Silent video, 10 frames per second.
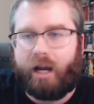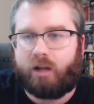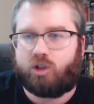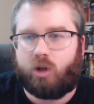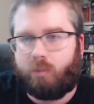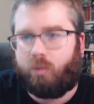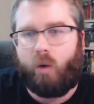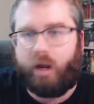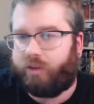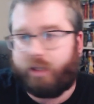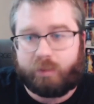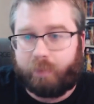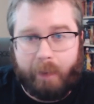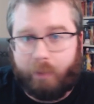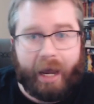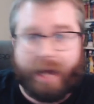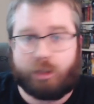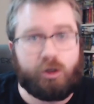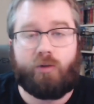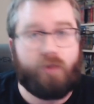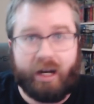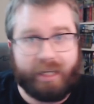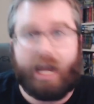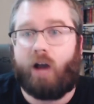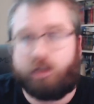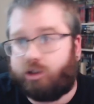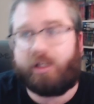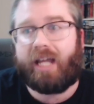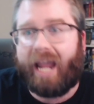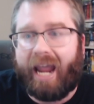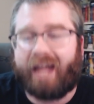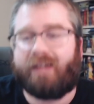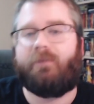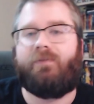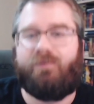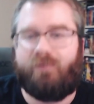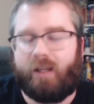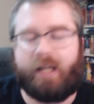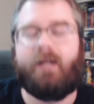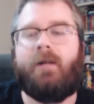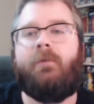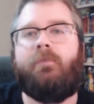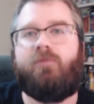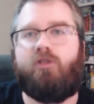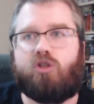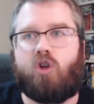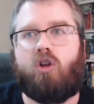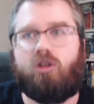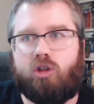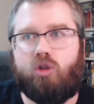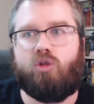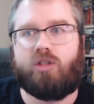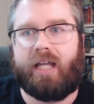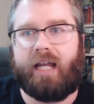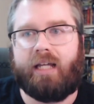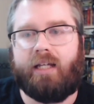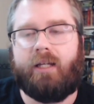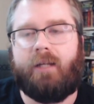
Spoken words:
At a certain point, these people had to start finding out, because you can't, like, you start losing